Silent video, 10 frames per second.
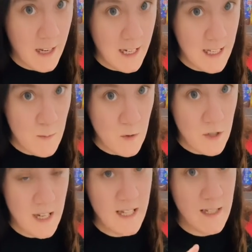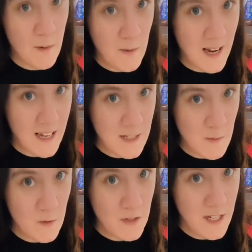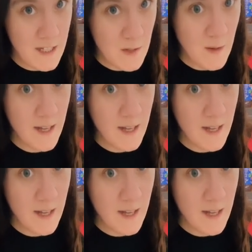it needs more cheese, so I'm going to add some more cheese to it.